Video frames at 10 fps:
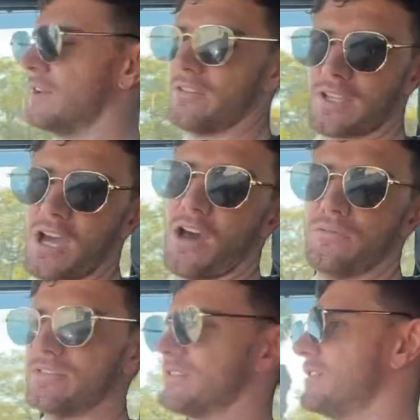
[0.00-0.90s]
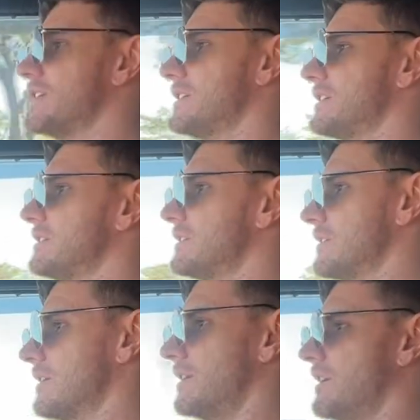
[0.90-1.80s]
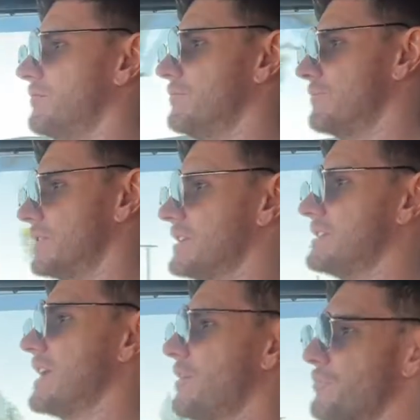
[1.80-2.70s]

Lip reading: the car was letting me down